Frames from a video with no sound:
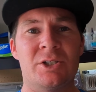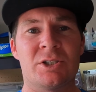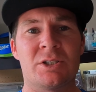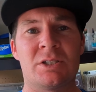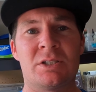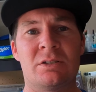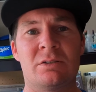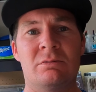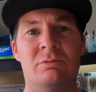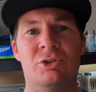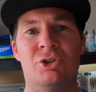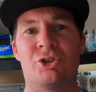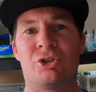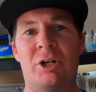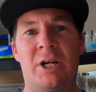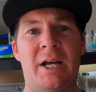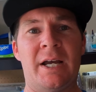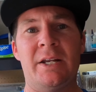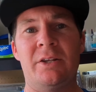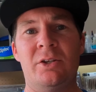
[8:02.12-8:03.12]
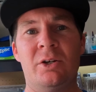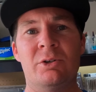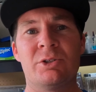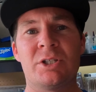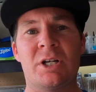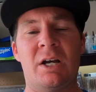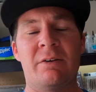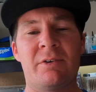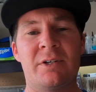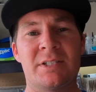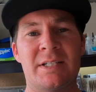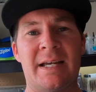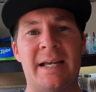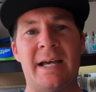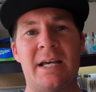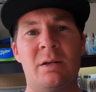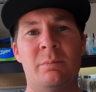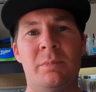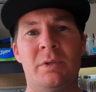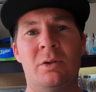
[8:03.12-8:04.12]
just dried those off because I
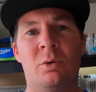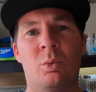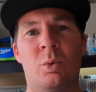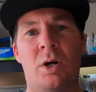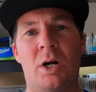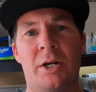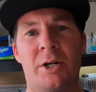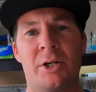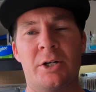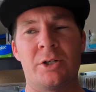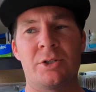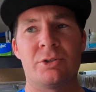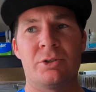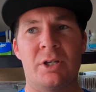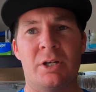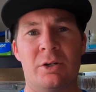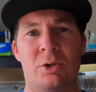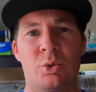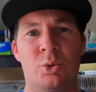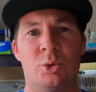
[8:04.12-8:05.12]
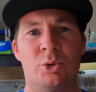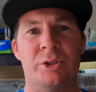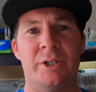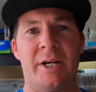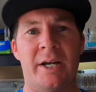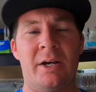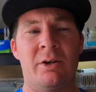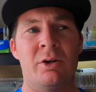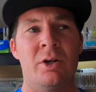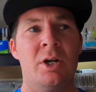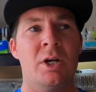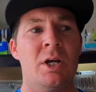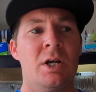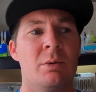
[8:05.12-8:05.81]
had them in the water so they cool down.